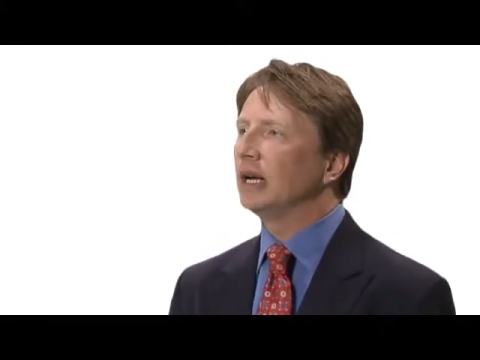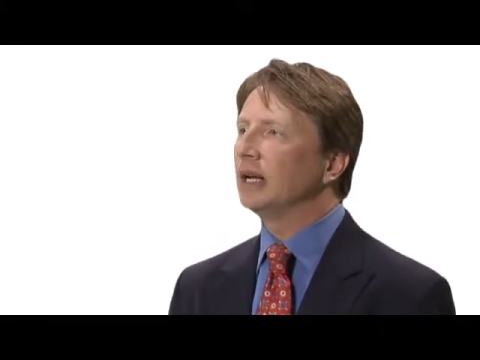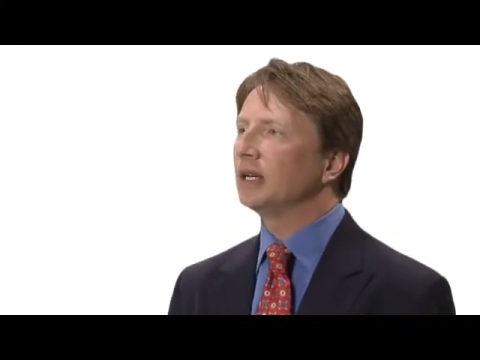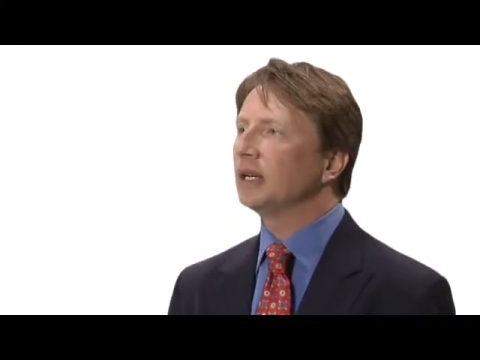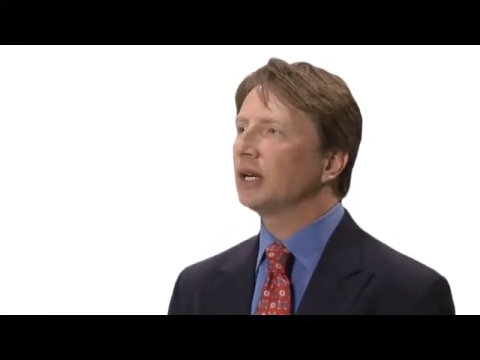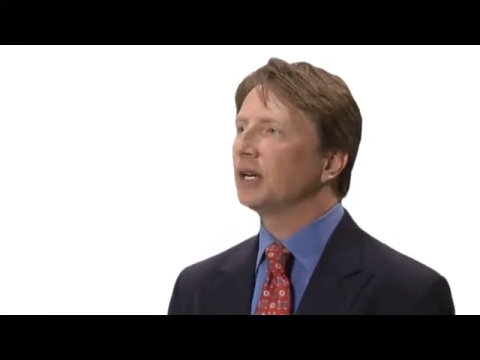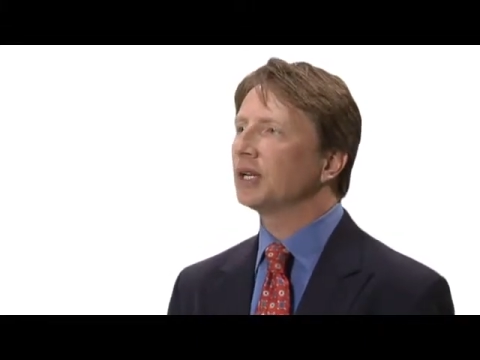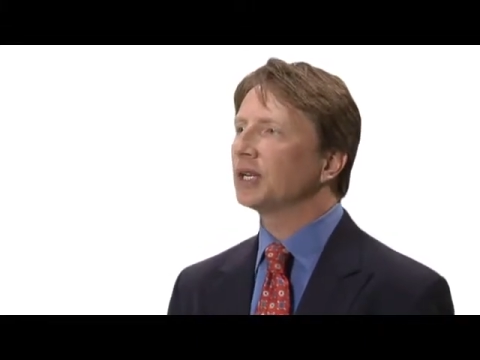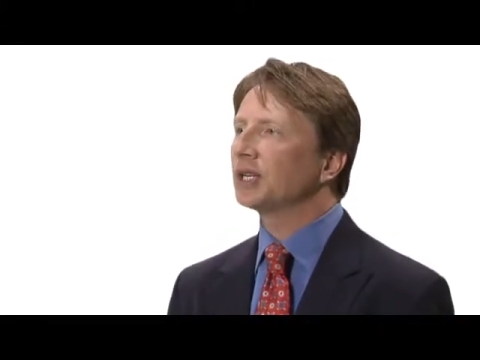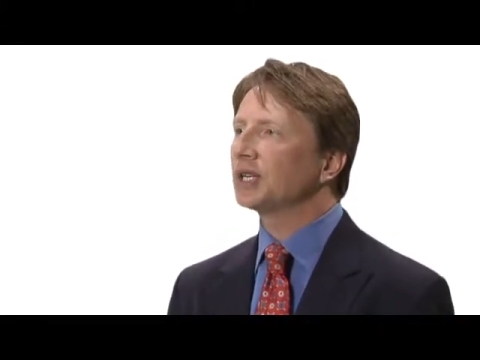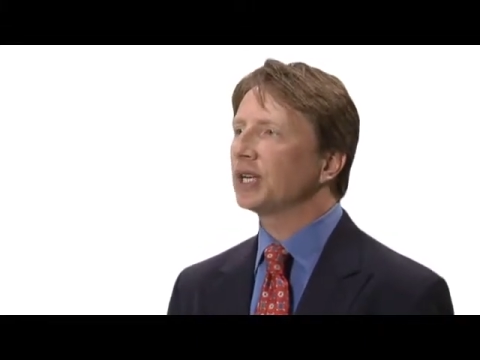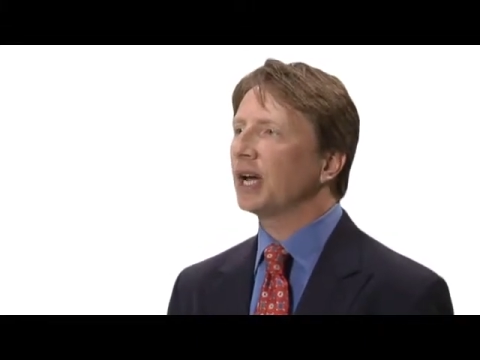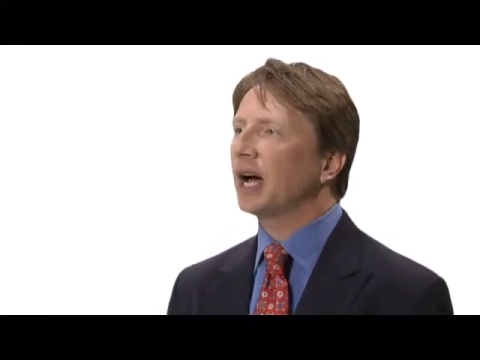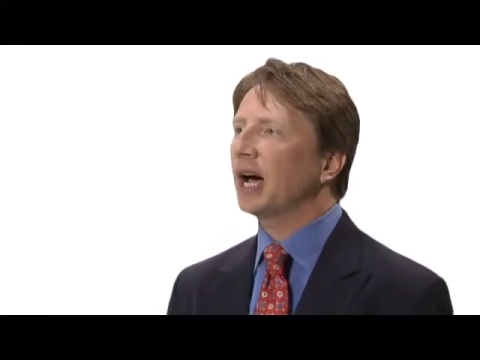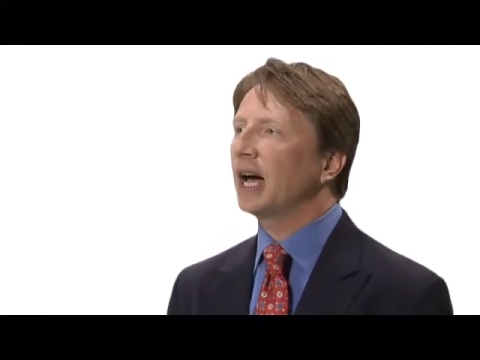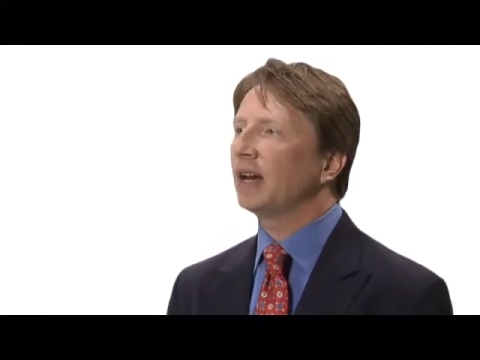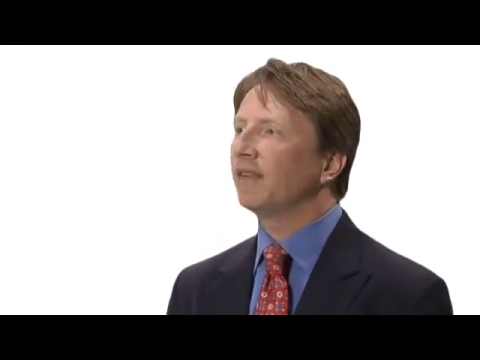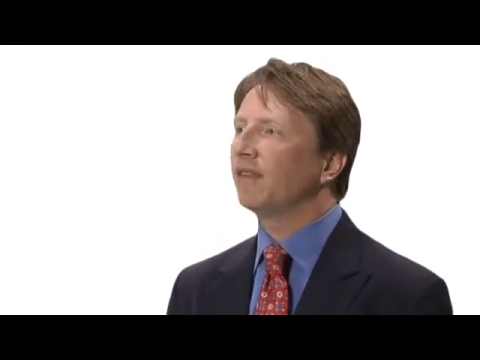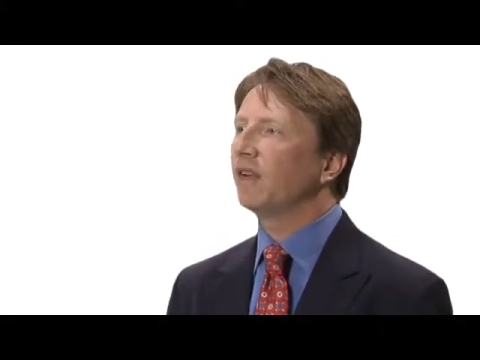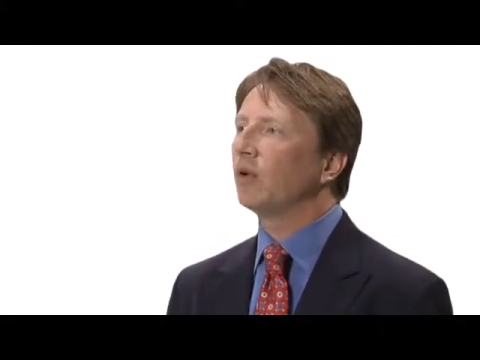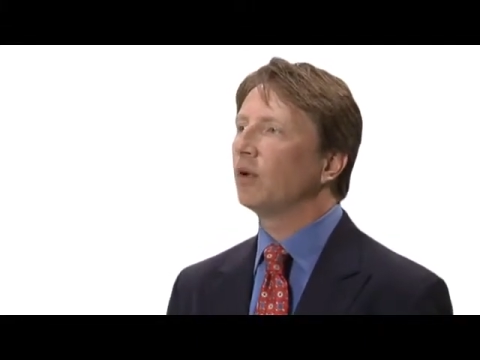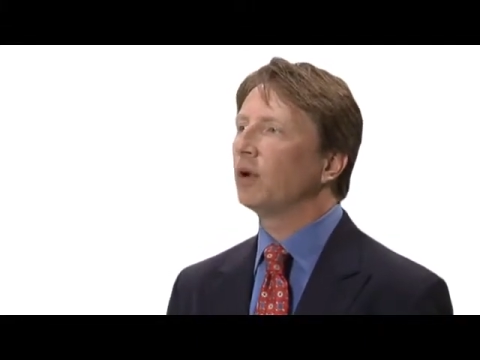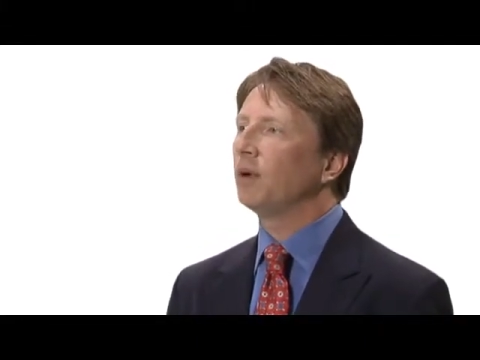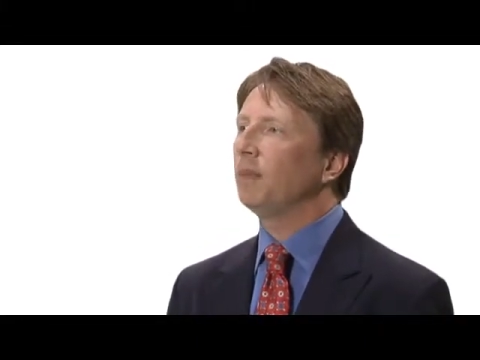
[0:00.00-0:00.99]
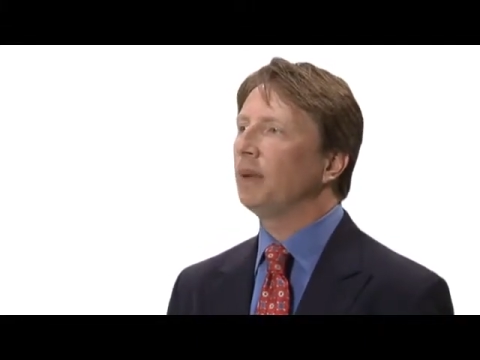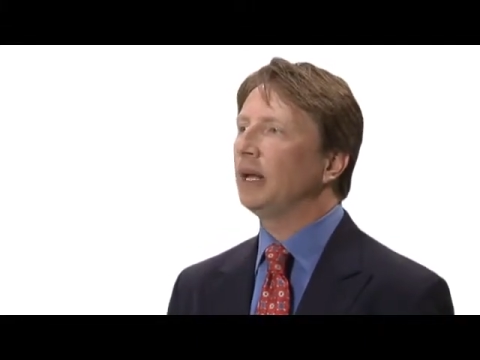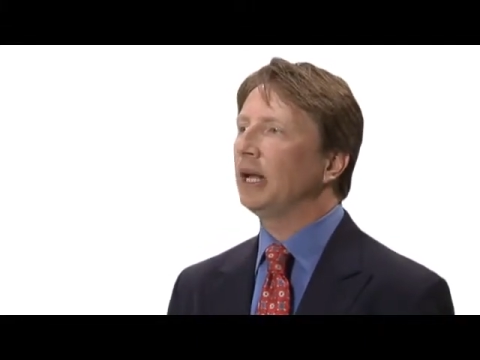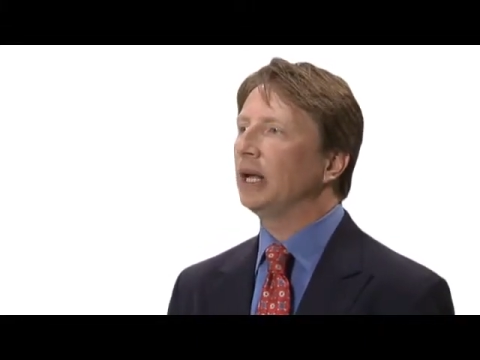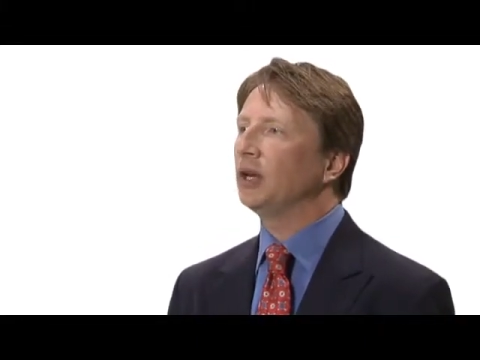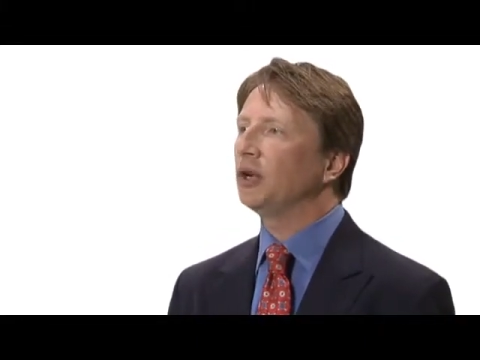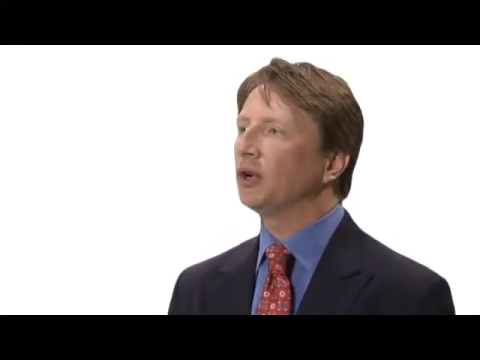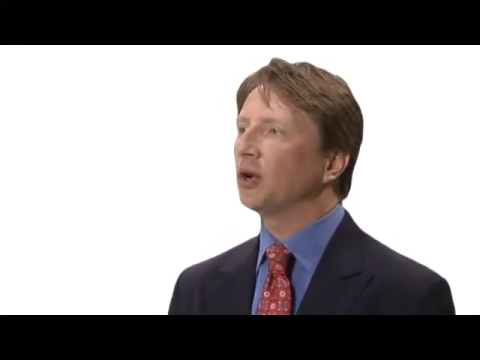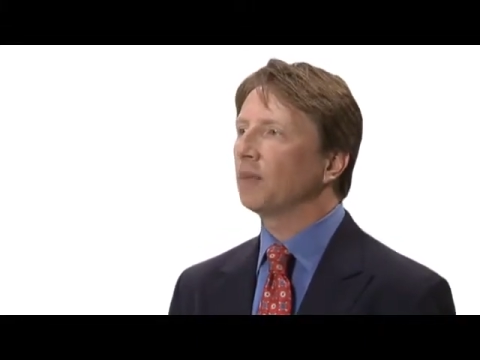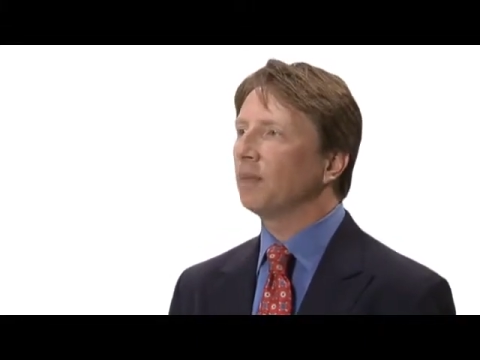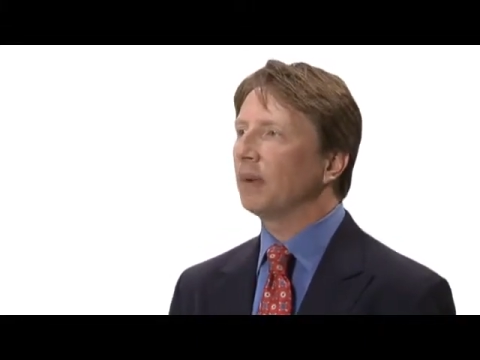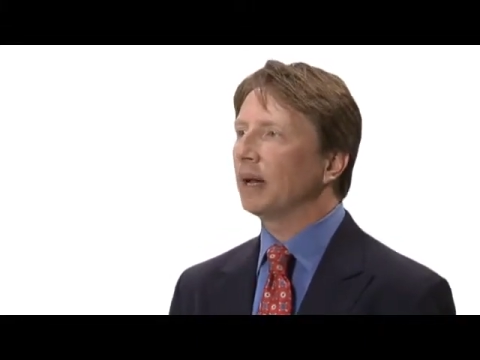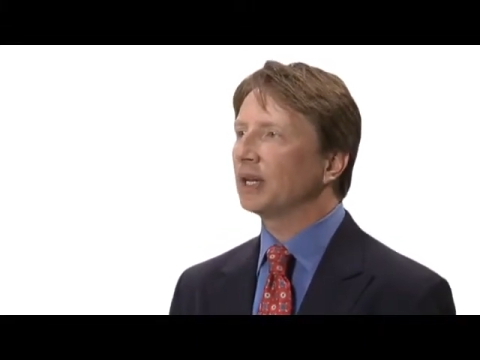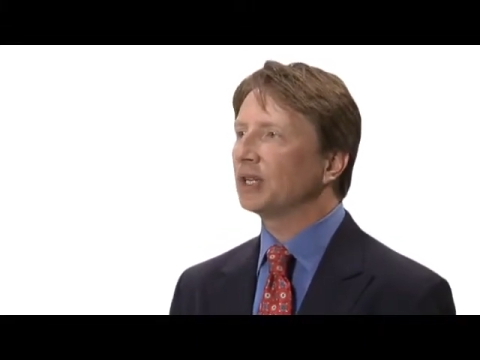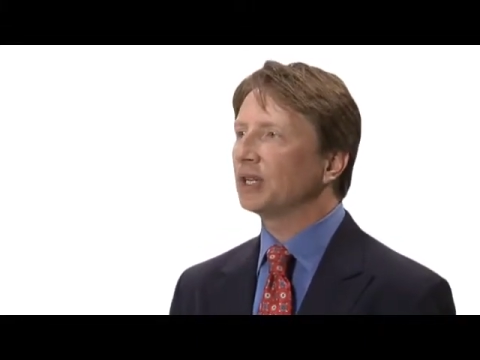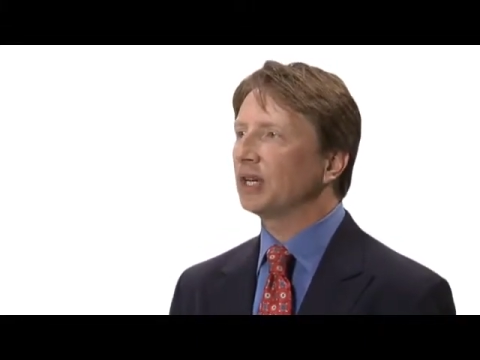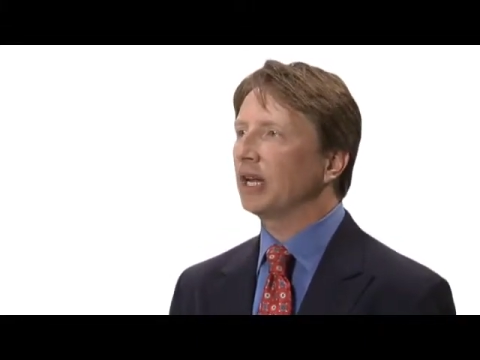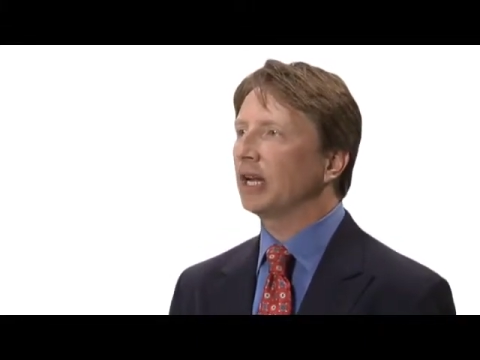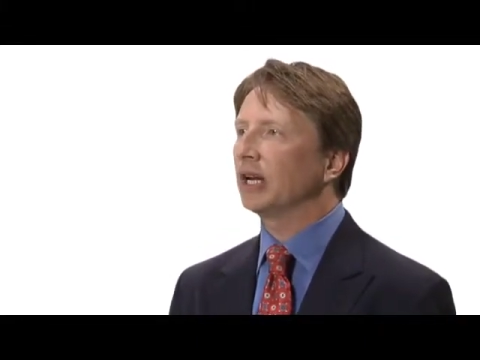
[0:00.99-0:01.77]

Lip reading: decide if it would be in your best